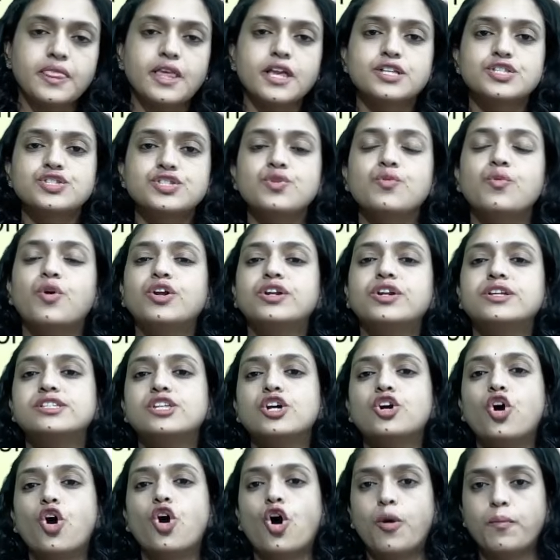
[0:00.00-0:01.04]
So what is the
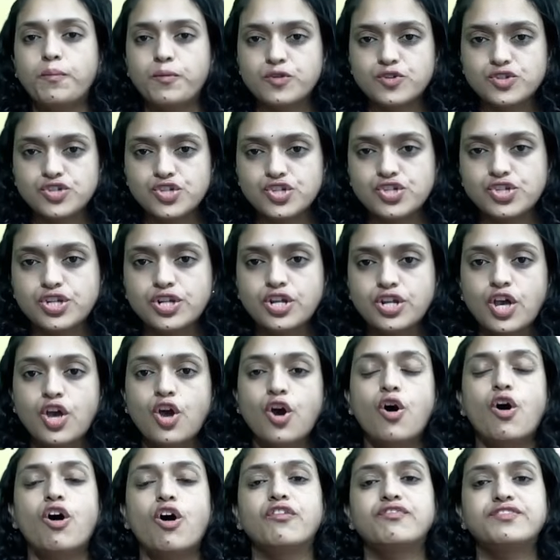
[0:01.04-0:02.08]
composition
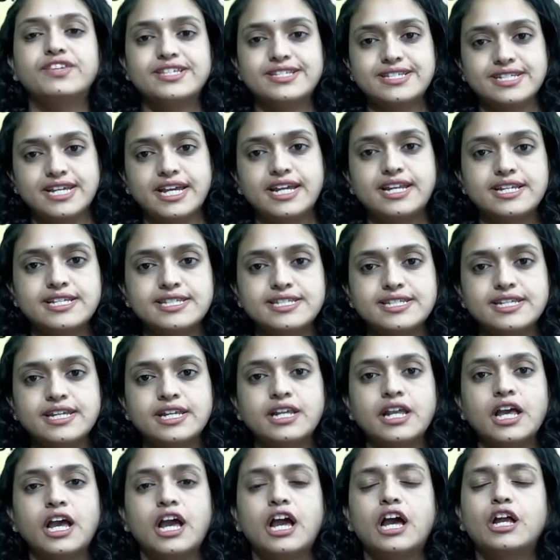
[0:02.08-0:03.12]
of the stainless steel
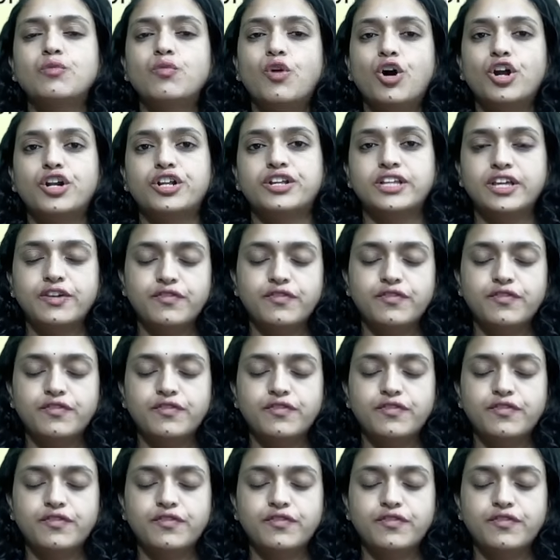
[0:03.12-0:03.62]
and what are their